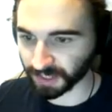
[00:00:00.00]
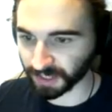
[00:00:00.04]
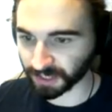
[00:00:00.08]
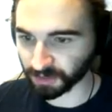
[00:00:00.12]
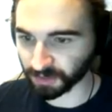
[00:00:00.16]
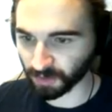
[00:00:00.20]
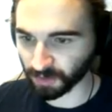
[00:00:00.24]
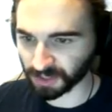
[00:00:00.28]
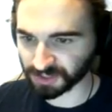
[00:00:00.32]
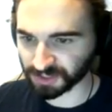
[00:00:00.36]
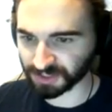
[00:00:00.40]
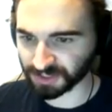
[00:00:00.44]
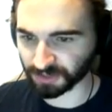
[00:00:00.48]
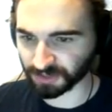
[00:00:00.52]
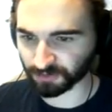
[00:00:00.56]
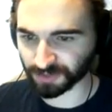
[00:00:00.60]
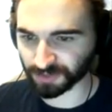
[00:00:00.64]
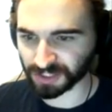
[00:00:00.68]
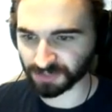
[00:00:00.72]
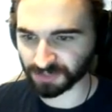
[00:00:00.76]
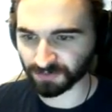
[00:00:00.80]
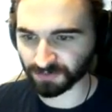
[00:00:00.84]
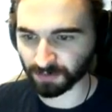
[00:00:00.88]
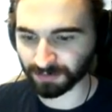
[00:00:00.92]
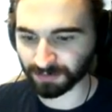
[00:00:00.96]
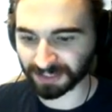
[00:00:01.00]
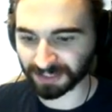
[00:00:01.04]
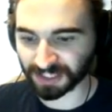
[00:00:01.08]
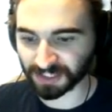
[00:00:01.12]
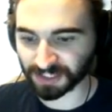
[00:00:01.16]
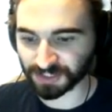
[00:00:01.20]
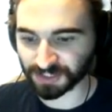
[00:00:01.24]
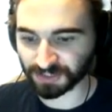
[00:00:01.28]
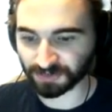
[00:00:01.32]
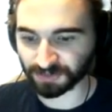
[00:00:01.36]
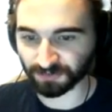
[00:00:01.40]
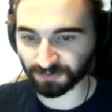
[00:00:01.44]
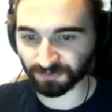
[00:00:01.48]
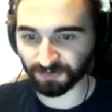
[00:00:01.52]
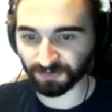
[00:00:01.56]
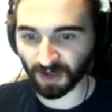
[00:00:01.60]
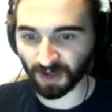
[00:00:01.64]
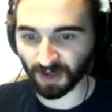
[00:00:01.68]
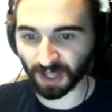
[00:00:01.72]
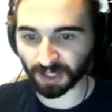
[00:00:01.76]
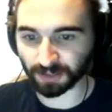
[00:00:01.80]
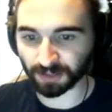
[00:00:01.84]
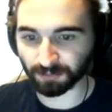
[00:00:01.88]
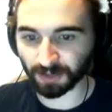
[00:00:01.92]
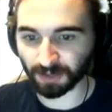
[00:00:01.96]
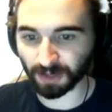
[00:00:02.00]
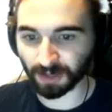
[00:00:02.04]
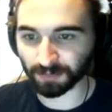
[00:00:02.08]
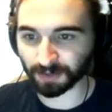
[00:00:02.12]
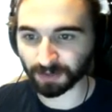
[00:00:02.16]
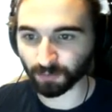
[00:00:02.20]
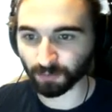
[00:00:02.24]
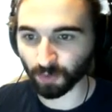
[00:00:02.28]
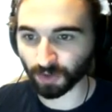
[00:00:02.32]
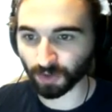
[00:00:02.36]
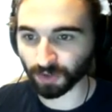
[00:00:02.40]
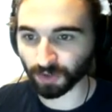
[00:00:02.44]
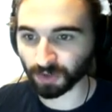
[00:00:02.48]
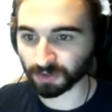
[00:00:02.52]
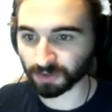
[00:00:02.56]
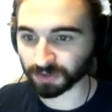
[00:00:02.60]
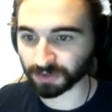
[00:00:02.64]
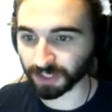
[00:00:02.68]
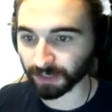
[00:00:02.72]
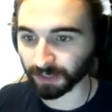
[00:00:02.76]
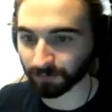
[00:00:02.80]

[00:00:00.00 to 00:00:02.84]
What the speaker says: Yeah, you are still in range of the police and the fire department and whatnot.